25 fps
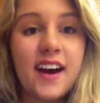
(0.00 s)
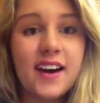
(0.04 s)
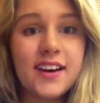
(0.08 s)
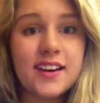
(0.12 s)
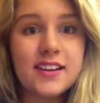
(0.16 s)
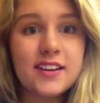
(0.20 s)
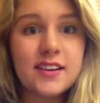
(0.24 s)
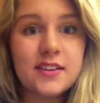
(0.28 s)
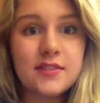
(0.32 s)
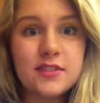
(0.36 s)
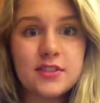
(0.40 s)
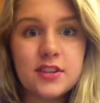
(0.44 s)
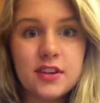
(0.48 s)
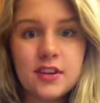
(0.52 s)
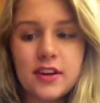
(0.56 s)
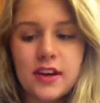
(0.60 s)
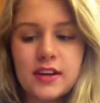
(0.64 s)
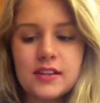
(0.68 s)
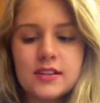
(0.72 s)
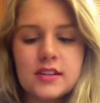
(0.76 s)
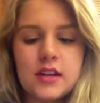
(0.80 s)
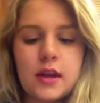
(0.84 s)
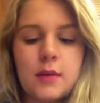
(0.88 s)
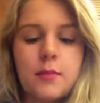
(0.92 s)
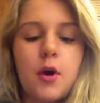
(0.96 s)
I didn't even tell you
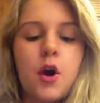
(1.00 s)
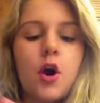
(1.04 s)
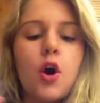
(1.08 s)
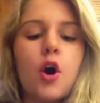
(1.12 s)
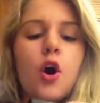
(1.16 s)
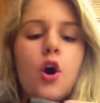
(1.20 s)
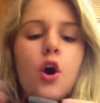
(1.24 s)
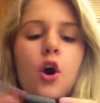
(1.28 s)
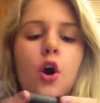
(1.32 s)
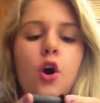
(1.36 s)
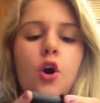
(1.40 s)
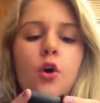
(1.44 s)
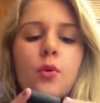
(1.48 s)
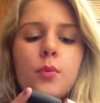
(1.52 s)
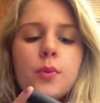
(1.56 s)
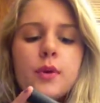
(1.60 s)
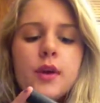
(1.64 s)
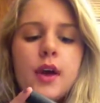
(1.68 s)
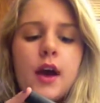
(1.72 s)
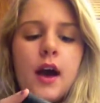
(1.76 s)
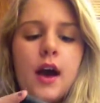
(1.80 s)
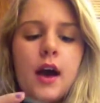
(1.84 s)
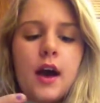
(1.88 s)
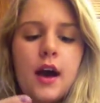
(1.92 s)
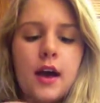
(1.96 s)
guys the name,
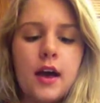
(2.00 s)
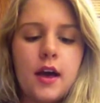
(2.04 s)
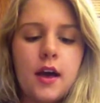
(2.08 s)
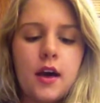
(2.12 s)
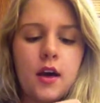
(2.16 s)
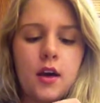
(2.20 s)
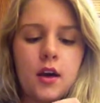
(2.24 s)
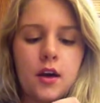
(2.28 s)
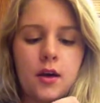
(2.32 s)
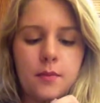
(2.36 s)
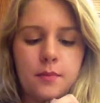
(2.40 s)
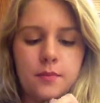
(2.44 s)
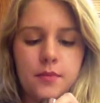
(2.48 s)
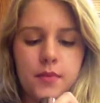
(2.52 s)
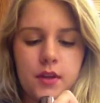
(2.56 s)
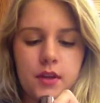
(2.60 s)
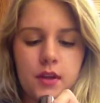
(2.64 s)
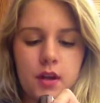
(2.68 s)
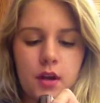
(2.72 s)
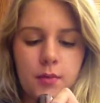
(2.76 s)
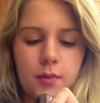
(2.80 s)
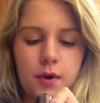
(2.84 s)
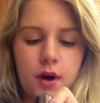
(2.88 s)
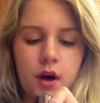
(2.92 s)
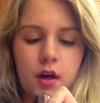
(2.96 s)
OPI um,
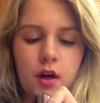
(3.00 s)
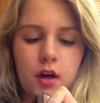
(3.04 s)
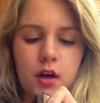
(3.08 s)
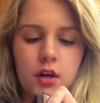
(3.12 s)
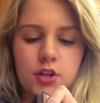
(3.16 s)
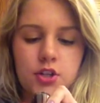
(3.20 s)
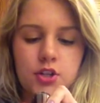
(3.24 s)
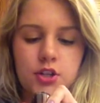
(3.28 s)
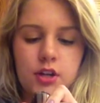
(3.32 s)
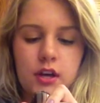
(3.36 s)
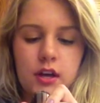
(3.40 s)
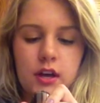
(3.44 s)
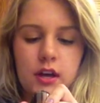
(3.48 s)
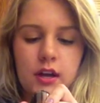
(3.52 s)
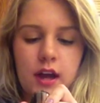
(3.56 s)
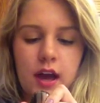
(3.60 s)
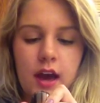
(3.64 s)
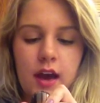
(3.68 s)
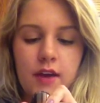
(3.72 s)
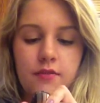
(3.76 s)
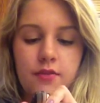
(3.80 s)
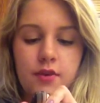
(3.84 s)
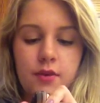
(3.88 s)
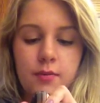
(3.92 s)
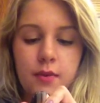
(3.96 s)
nail polish and
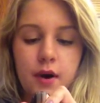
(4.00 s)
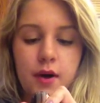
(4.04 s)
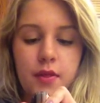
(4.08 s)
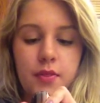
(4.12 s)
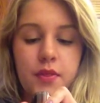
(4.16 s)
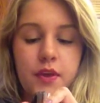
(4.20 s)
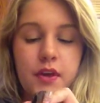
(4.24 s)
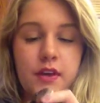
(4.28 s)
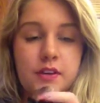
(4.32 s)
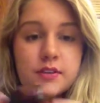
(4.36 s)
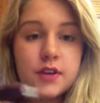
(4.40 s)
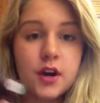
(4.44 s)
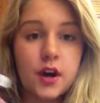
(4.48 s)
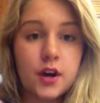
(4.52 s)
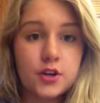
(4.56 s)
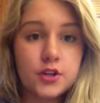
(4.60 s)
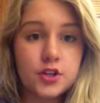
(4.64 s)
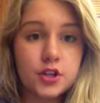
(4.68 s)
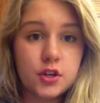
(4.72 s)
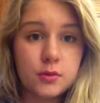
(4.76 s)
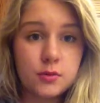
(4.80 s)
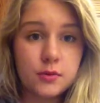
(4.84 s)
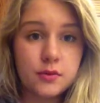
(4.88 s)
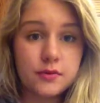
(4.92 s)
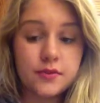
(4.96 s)
every month is
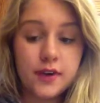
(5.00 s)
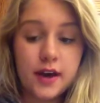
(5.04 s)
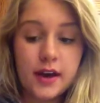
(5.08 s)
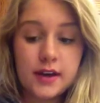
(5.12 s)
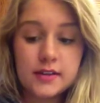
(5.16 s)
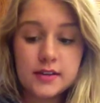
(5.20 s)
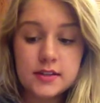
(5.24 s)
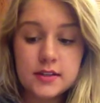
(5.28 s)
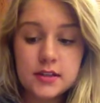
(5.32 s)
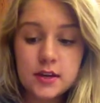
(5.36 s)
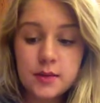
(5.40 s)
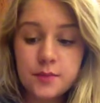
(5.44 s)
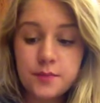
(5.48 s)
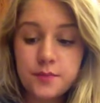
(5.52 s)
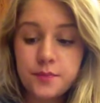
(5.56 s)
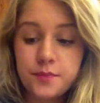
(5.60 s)
Oktoberfest.